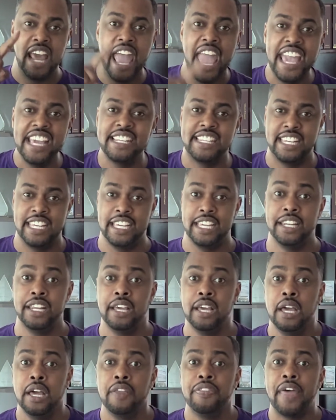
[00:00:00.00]
18
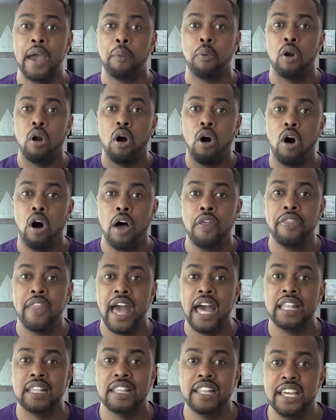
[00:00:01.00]
that were on
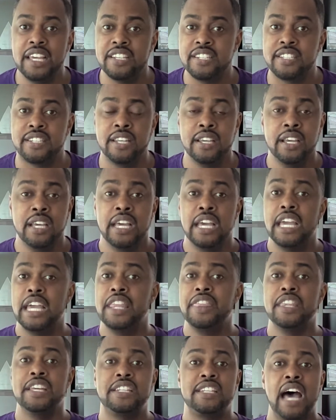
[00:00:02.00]
that list
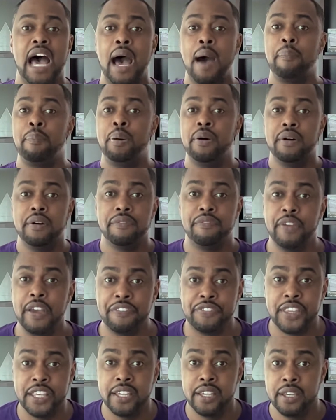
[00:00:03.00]
in the top
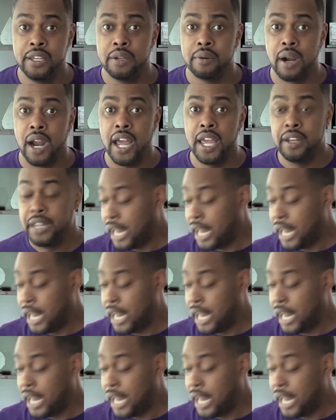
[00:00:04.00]
50, right?